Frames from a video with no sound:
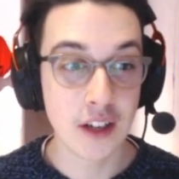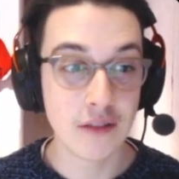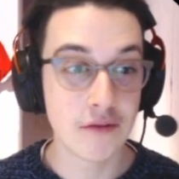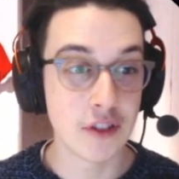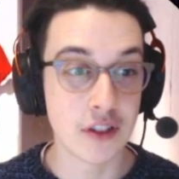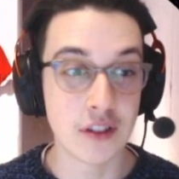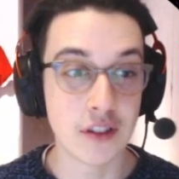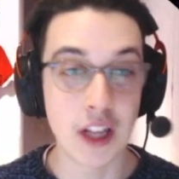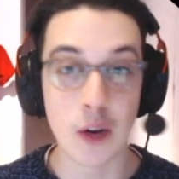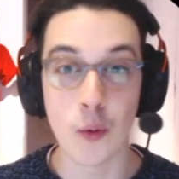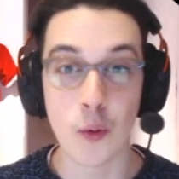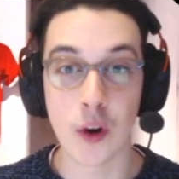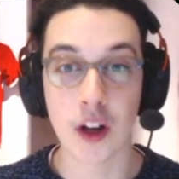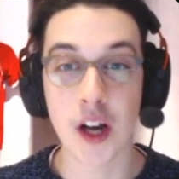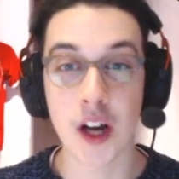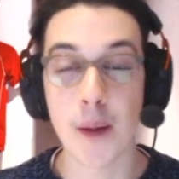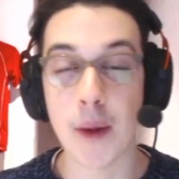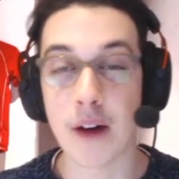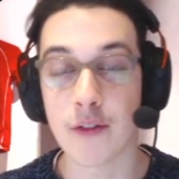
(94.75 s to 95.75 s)
Just didn't want to
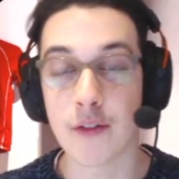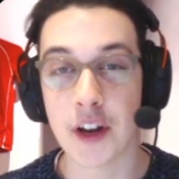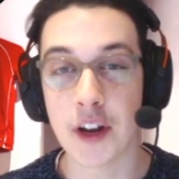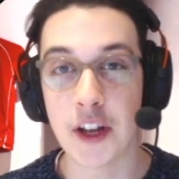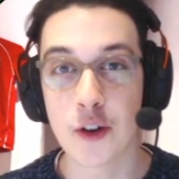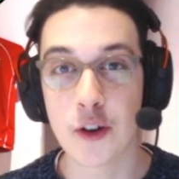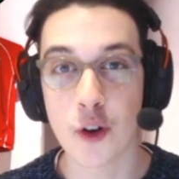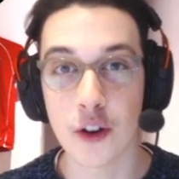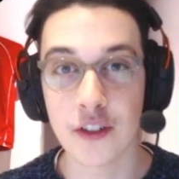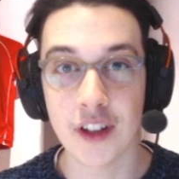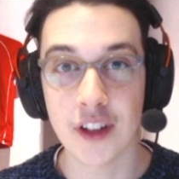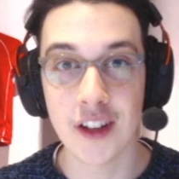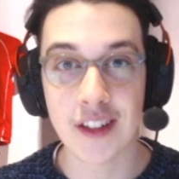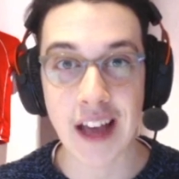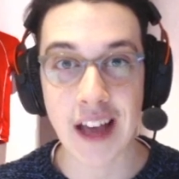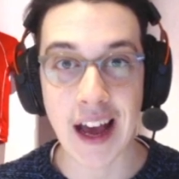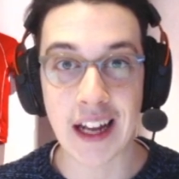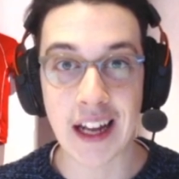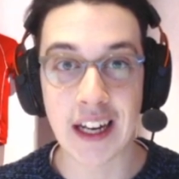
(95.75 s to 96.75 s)
come out for any crosses,
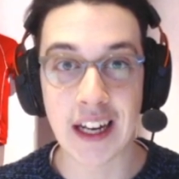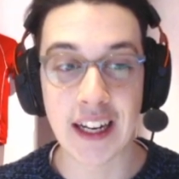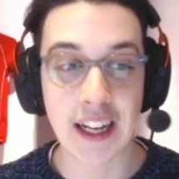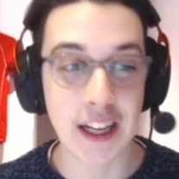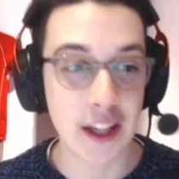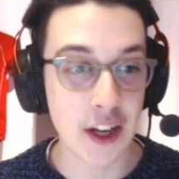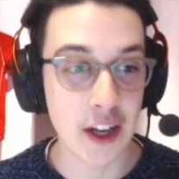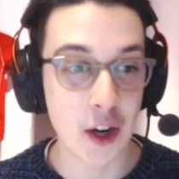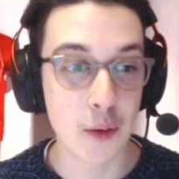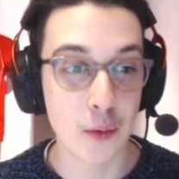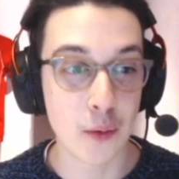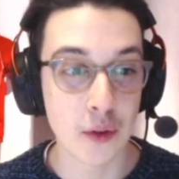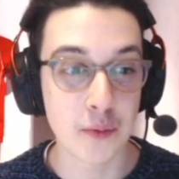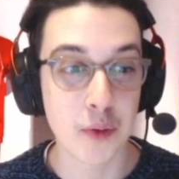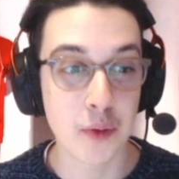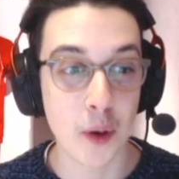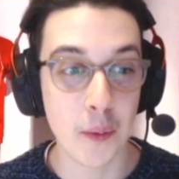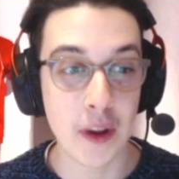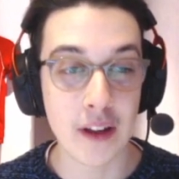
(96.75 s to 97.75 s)
and you know was
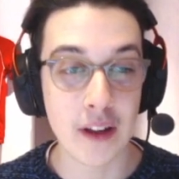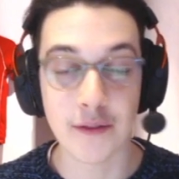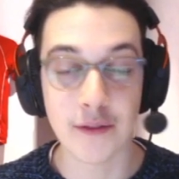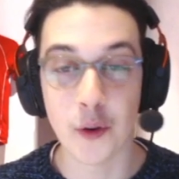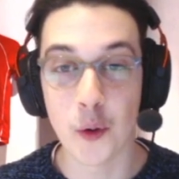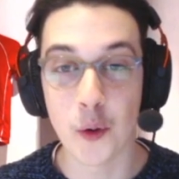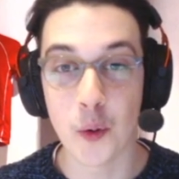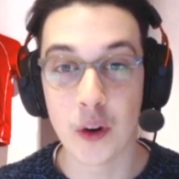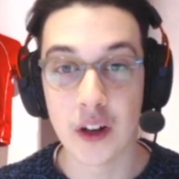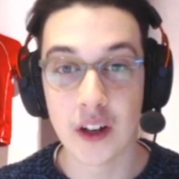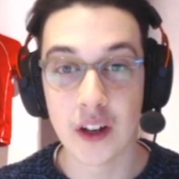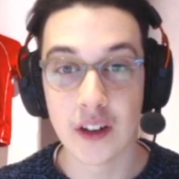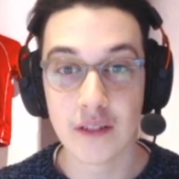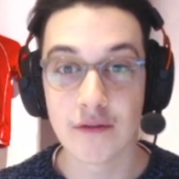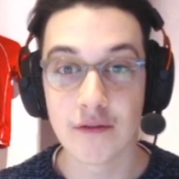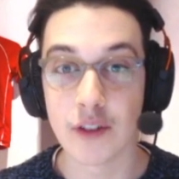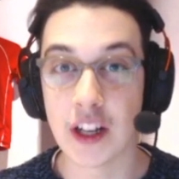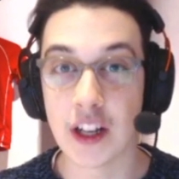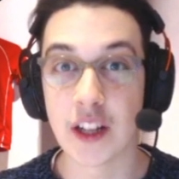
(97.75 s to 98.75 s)
probably at fault
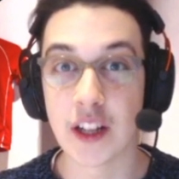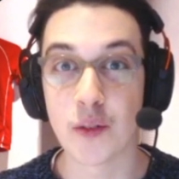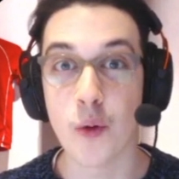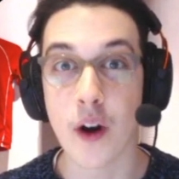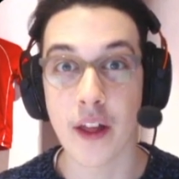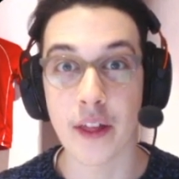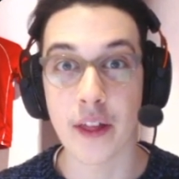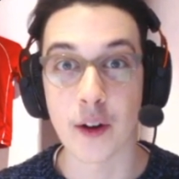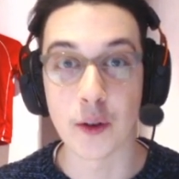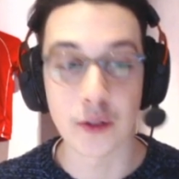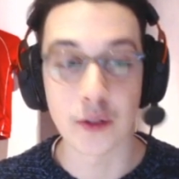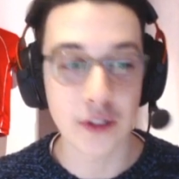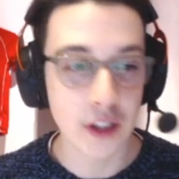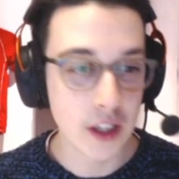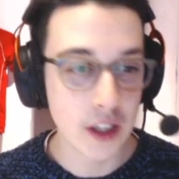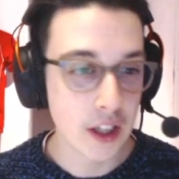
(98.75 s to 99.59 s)
for at least one of those.